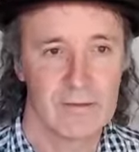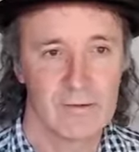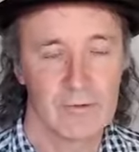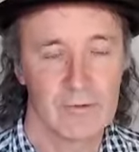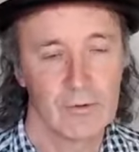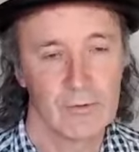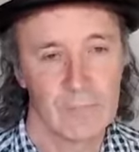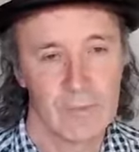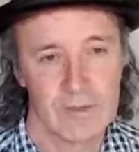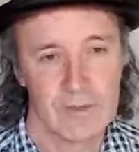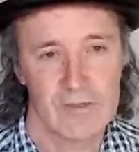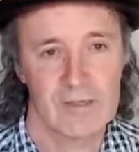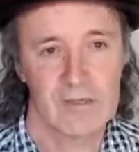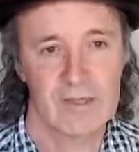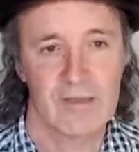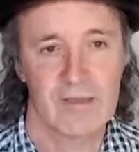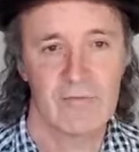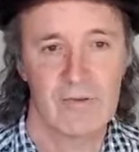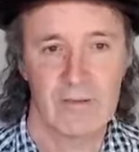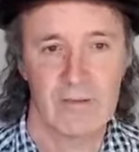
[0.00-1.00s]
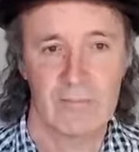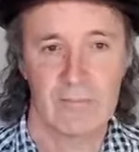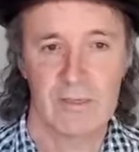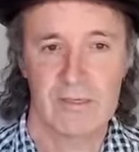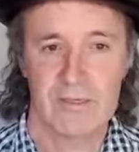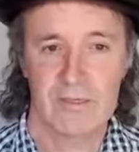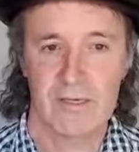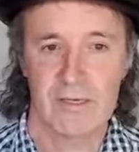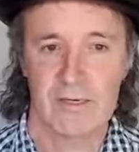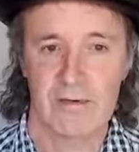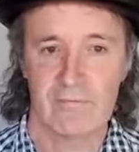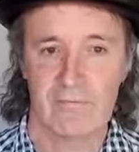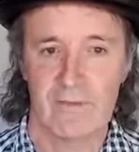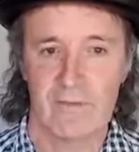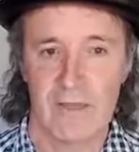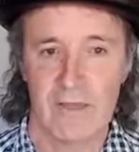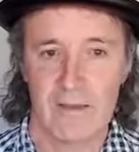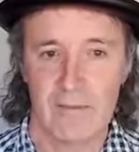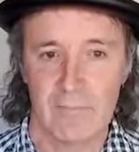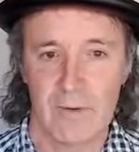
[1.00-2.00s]
almost 70% of
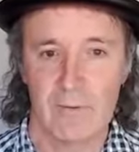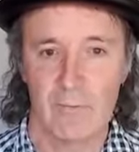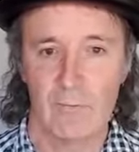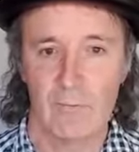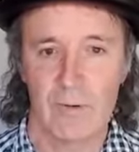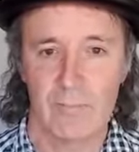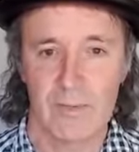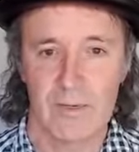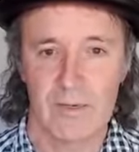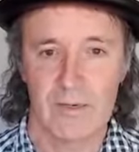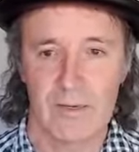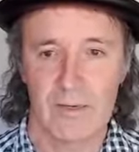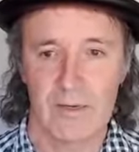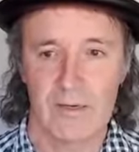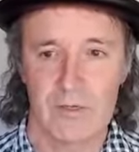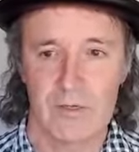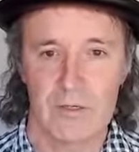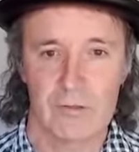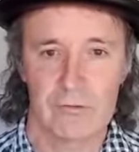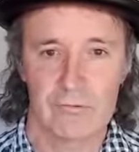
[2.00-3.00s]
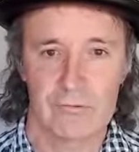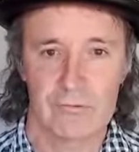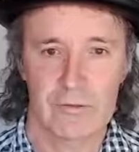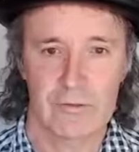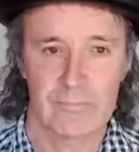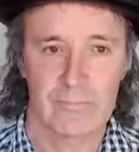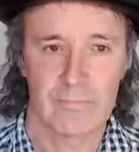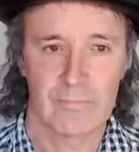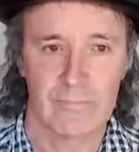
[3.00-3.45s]
them women and children.